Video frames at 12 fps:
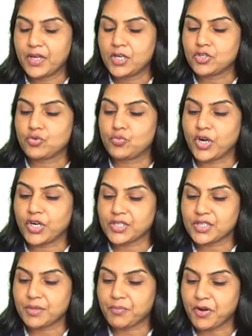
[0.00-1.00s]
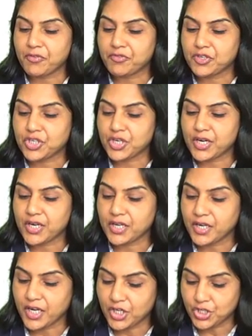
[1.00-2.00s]
So what is the profit sharing
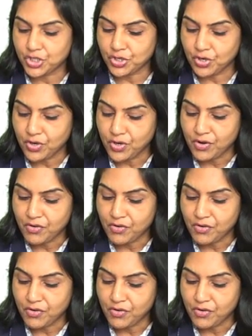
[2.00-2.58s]
ratio?